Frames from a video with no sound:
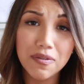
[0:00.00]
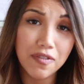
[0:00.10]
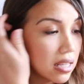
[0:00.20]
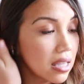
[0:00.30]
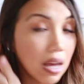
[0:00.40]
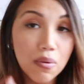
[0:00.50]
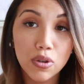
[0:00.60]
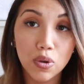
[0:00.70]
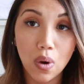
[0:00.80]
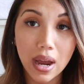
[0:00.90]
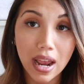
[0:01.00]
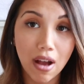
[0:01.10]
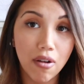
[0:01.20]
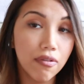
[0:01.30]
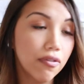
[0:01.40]
and they said that was quite
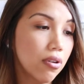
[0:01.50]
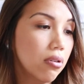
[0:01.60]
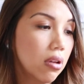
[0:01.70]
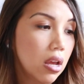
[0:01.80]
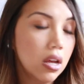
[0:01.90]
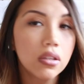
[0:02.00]
helpful